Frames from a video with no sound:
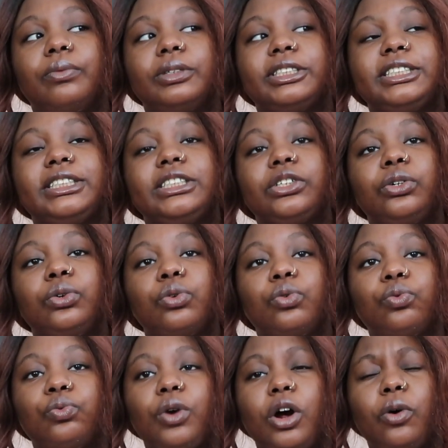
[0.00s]
still
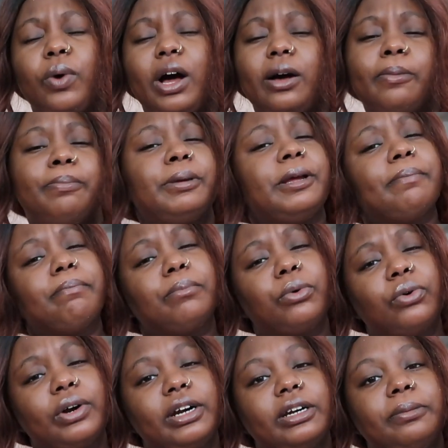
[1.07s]
grow a bit
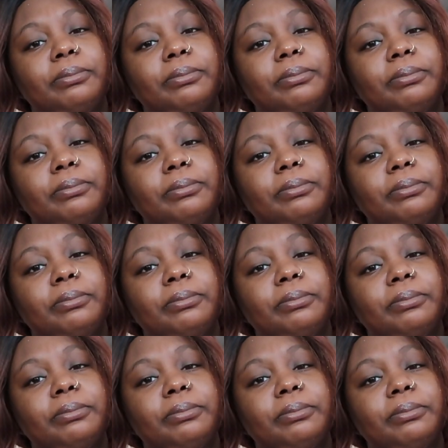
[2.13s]
more,